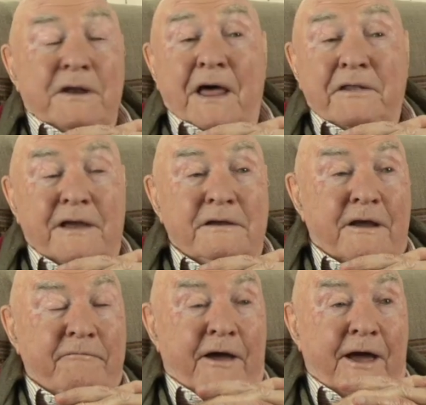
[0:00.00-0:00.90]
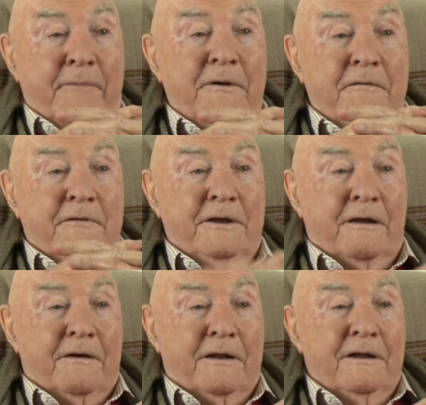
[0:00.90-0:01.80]
nothing has ever happened when you
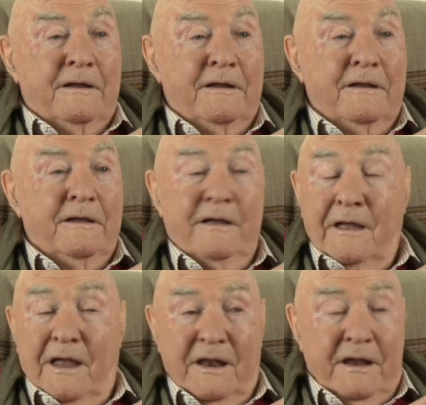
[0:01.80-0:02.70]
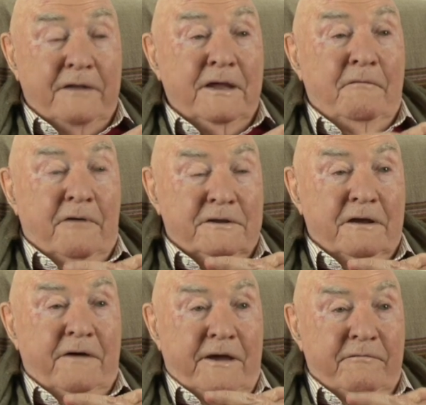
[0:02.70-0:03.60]
look at it. Nothing
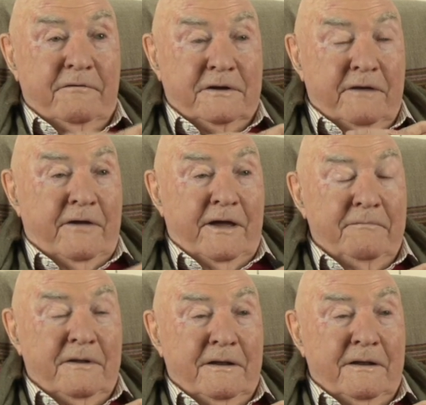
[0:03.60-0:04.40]
whatsoever has ever happened.